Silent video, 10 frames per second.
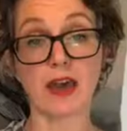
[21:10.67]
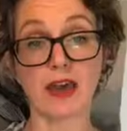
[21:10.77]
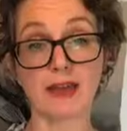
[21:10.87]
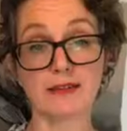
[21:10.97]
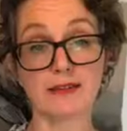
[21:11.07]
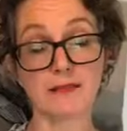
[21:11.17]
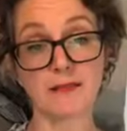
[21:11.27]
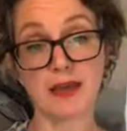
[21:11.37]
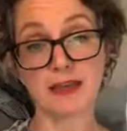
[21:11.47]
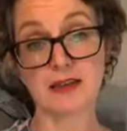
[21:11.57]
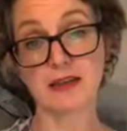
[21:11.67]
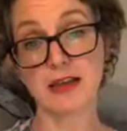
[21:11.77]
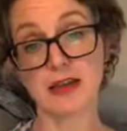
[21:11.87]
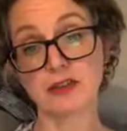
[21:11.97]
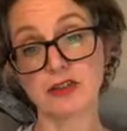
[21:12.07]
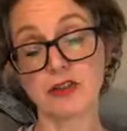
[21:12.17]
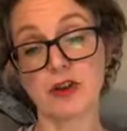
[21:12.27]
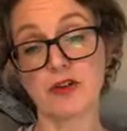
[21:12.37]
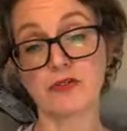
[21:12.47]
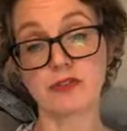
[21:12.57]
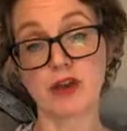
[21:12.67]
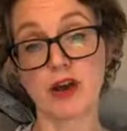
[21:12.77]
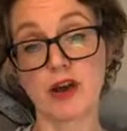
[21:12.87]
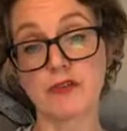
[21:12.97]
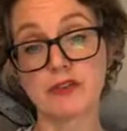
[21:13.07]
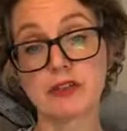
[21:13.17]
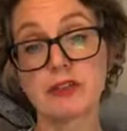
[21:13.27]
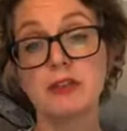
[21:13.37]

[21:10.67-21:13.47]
and make a collection of scarves.